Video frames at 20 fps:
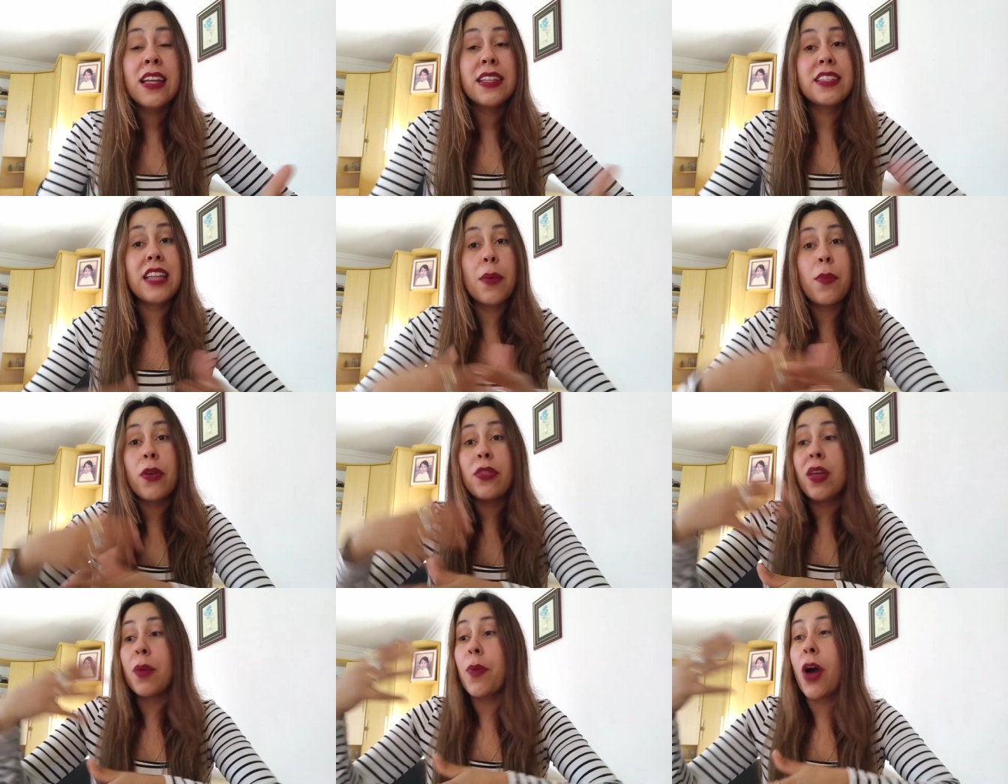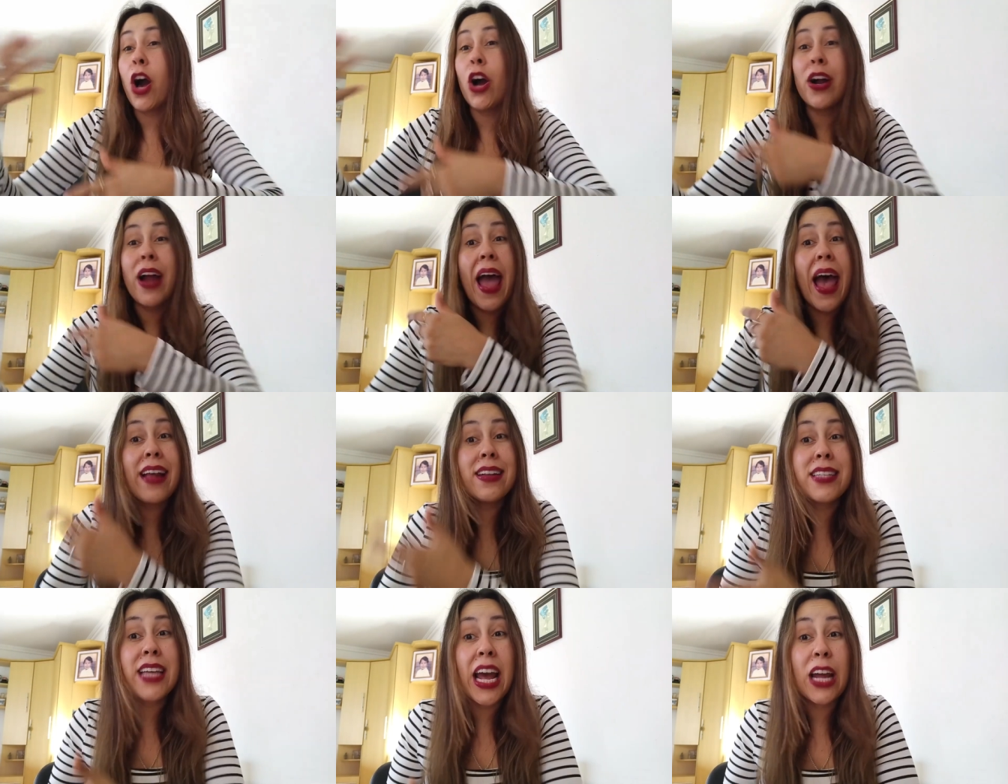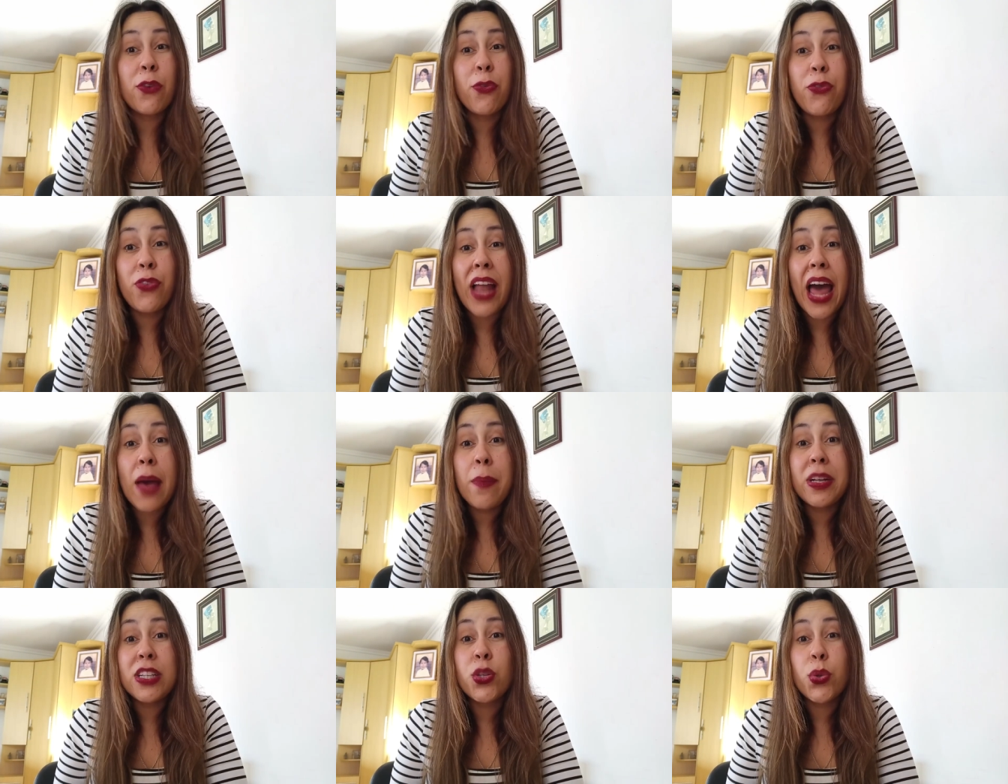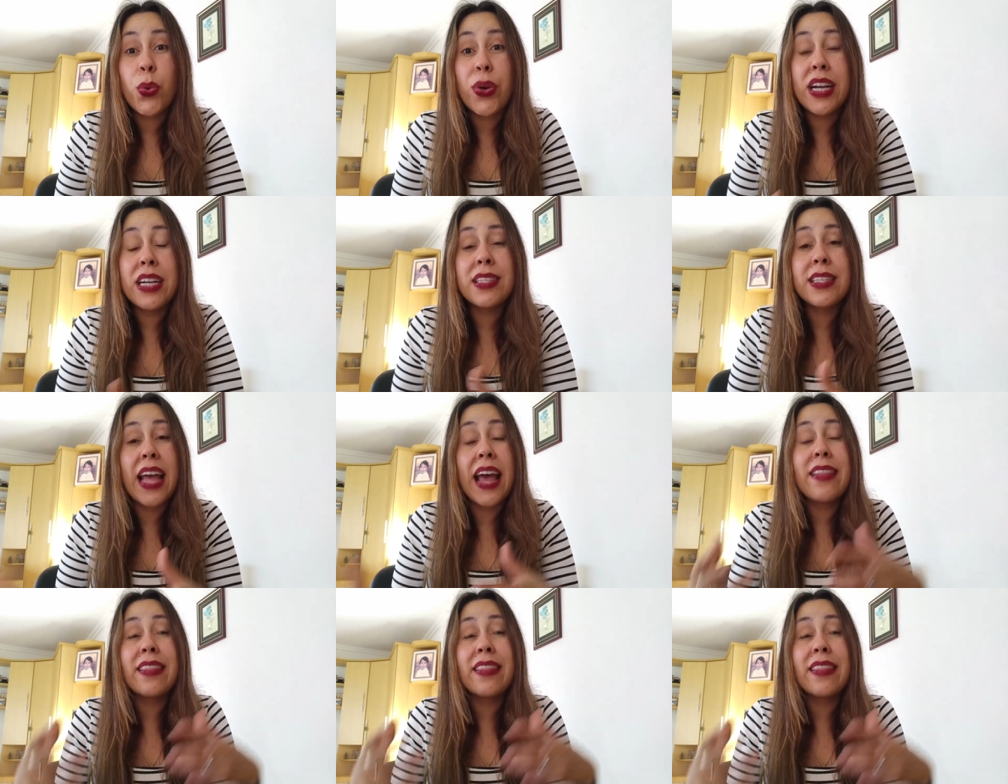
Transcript: some of them are anti-inflammatories,